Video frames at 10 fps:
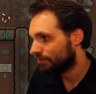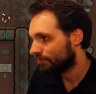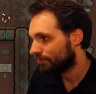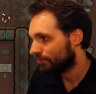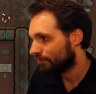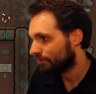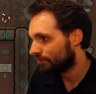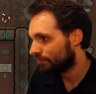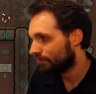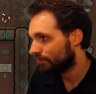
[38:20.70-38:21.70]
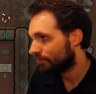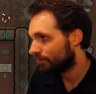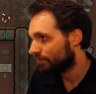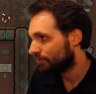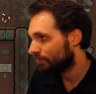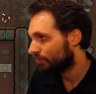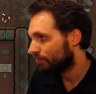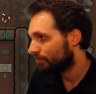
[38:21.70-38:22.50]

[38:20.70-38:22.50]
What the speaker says: [no speech]